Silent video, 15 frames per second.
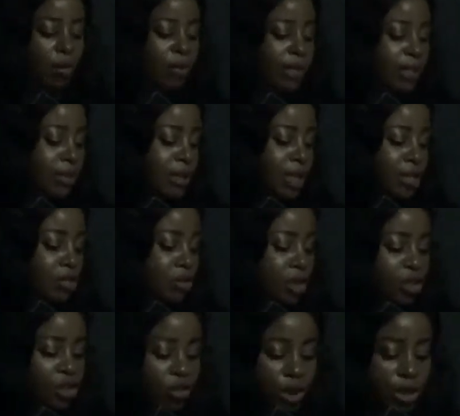Listeners, you
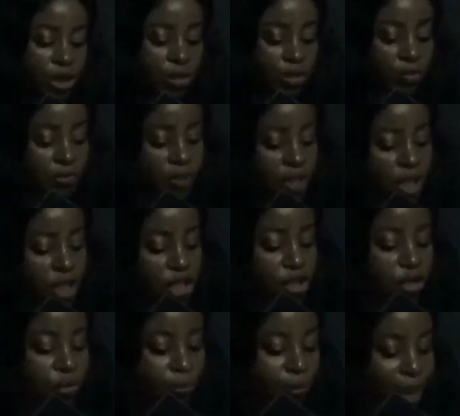can join this
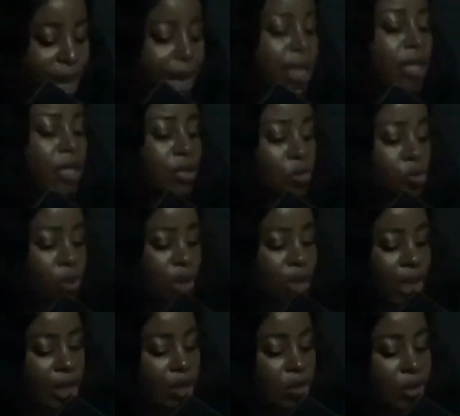conversation by
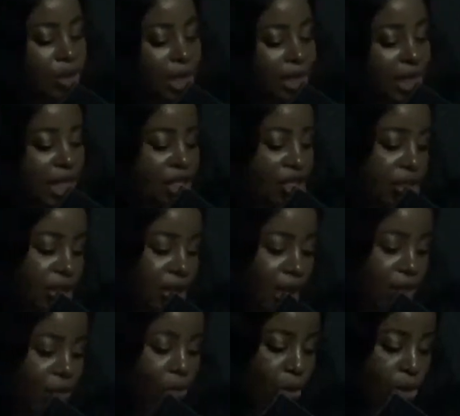tweeting at us at
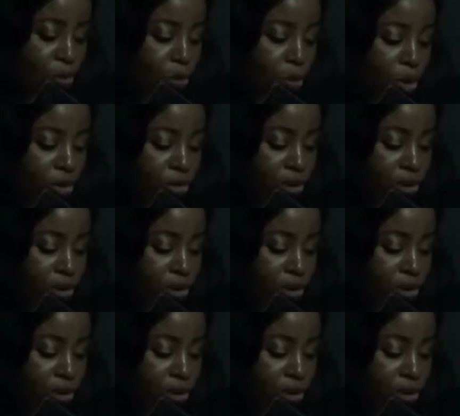NGTAX101 or